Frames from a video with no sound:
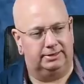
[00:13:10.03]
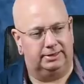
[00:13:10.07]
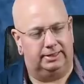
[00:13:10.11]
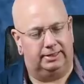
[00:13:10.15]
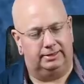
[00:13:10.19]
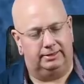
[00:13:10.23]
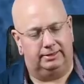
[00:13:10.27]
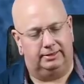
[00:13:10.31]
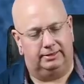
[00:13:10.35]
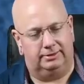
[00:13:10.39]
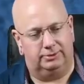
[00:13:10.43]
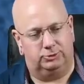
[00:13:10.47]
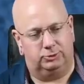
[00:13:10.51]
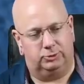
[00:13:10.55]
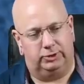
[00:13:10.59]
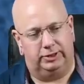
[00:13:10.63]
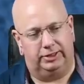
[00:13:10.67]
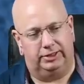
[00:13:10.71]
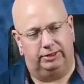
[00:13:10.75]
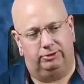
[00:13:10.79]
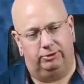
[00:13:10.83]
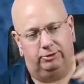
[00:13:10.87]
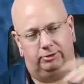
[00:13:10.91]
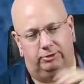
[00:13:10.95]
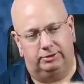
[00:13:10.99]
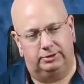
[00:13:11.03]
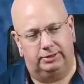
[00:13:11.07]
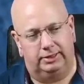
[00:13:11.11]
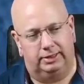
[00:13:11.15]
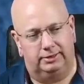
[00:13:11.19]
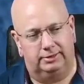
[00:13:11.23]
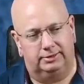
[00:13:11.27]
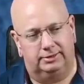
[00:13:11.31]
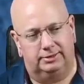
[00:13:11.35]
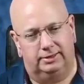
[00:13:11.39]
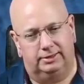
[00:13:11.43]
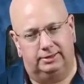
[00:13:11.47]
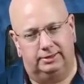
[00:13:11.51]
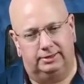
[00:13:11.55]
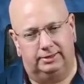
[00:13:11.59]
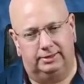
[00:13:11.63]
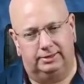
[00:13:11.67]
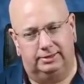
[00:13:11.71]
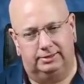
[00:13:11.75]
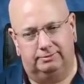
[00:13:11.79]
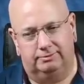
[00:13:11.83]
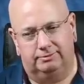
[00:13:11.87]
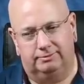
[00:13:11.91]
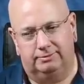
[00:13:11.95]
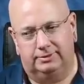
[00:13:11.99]
is that yeah 20 year old died
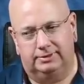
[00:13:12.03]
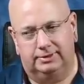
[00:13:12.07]
suddenly